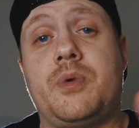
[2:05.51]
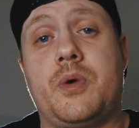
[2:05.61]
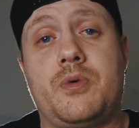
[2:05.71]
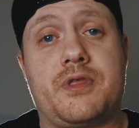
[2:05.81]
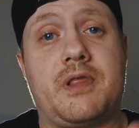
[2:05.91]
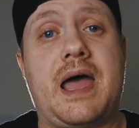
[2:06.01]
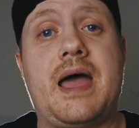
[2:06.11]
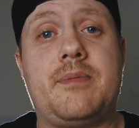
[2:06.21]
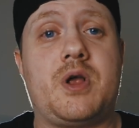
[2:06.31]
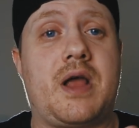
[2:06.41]
But with
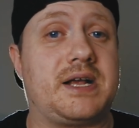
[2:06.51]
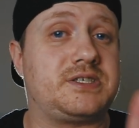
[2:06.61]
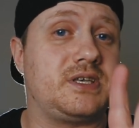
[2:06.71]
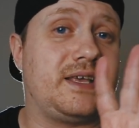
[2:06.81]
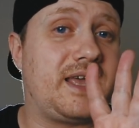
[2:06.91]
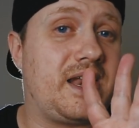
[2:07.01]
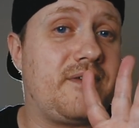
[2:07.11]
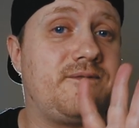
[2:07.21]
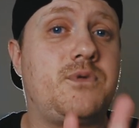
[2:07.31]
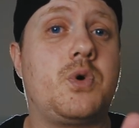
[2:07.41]
lab, you're actually
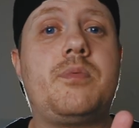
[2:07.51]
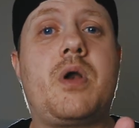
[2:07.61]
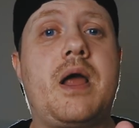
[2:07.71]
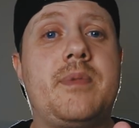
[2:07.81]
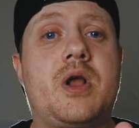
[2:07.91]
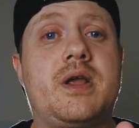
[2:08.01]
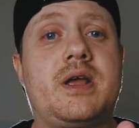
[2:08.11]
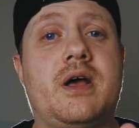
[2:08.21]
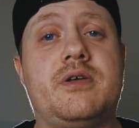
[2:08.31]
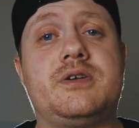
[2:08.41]
getting four primary
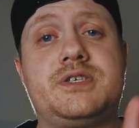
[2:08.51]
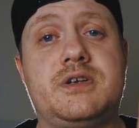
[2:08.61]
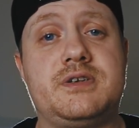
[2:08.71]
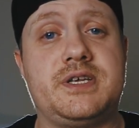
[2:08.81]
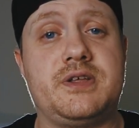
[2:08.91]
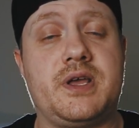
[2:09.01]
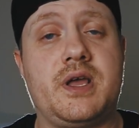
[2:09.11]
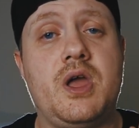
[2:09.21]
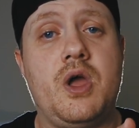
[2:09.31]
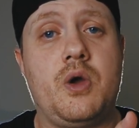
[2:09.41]
colors. You're
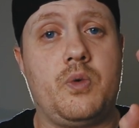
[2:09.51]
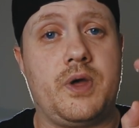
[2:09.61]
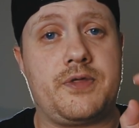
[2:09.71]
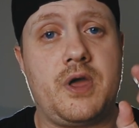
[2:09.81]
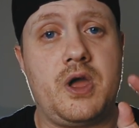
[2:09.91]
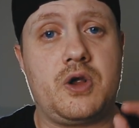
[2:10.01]
dealing with